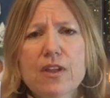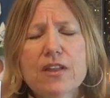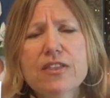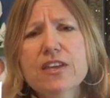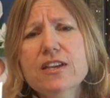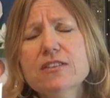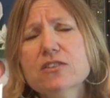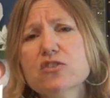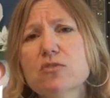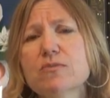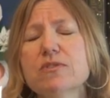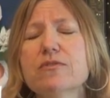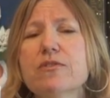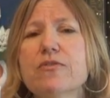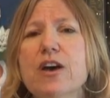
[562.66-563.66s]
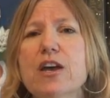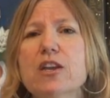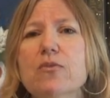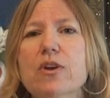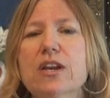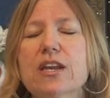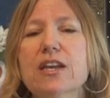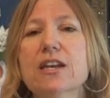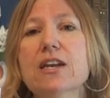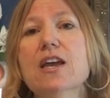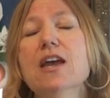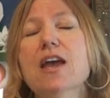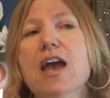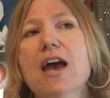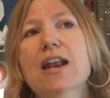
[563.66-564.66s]
things in terms of evaluating. And
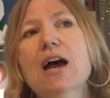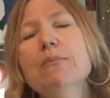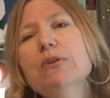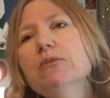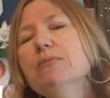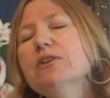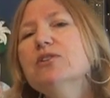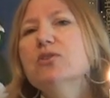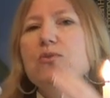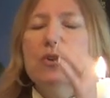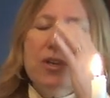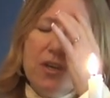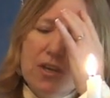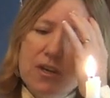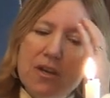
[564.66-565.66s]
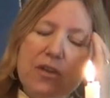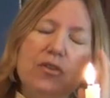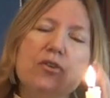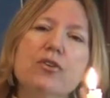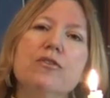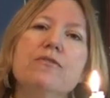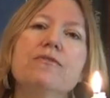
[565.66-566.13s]
I'm going to be doing another